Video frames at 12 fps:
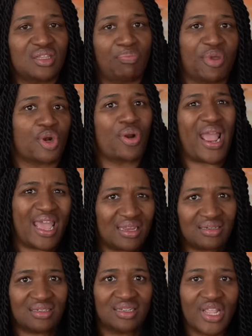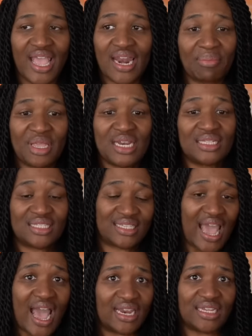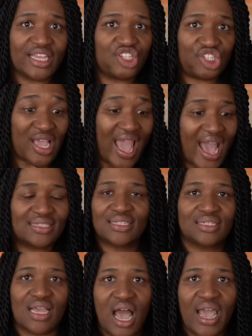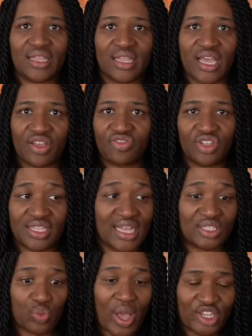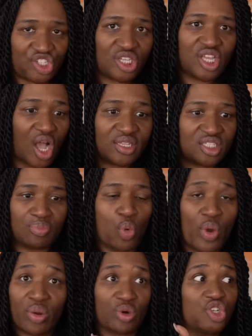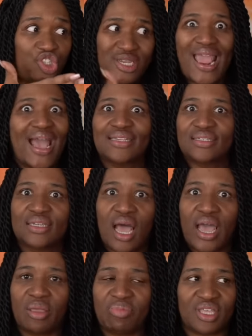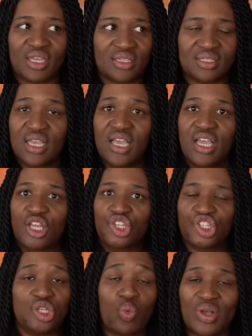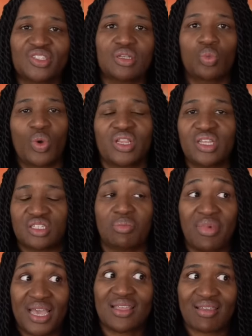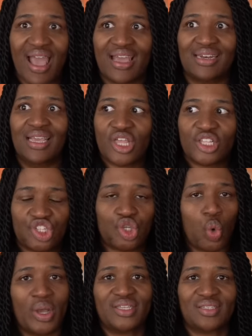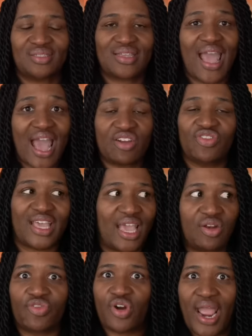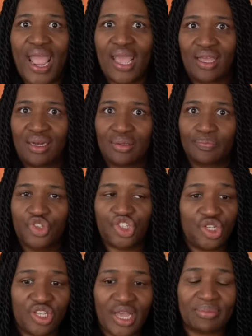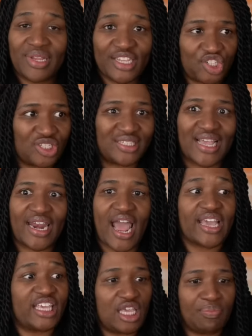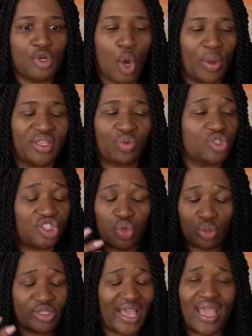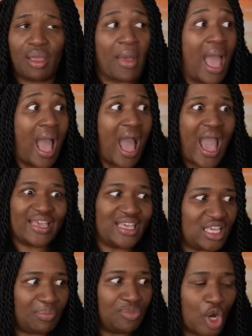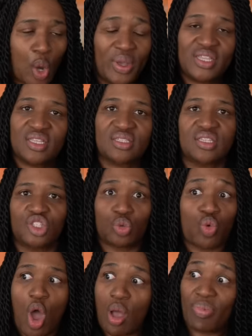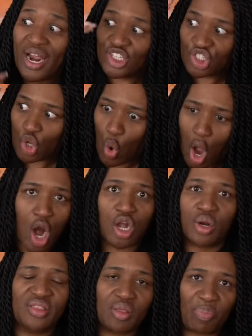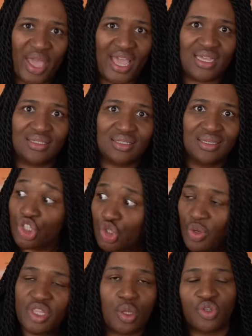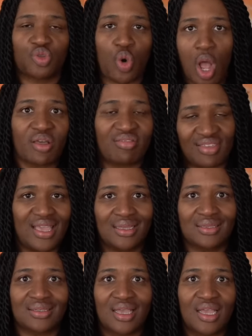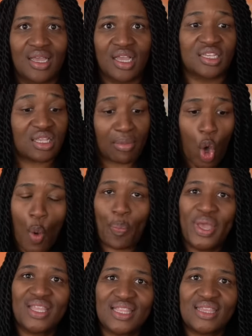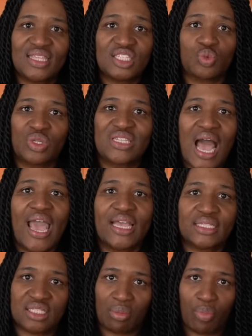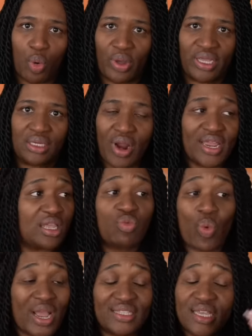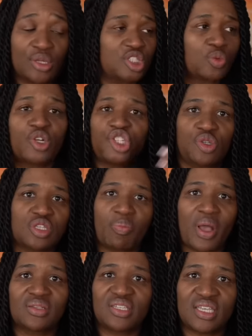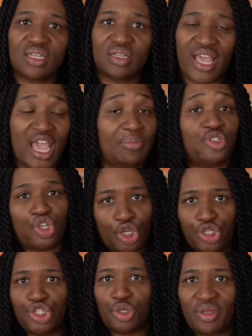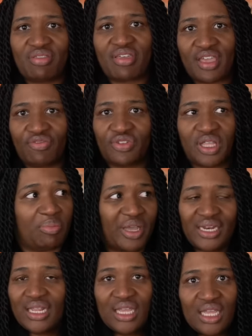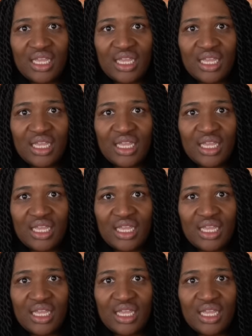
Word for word: the bitter end. And I mean, it's sad, like she had to die. Like, I feel like that's why she got to the point where she had to die, because she wasn't willing to make that, that choice to advocate for Anne. She kept, like she said, I keep knowing that when she told Gabe, I keep knowing these things are wrong, but I just go harder in the paint to doing those wrong things because I'm hoping that this will die at some point, right? Right down to where she was about to kill Gabe. She couldn't do it, thankfully, but